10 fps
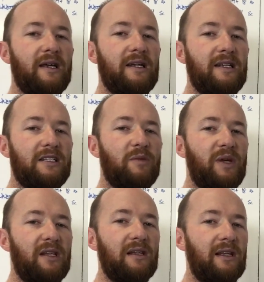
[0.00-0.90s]
needs to
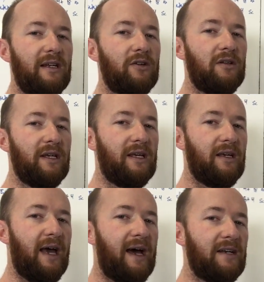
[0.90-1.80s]
be
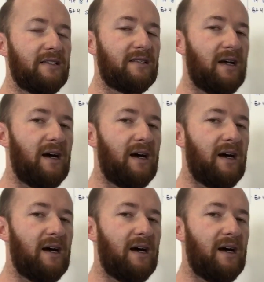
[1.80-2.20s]
literally as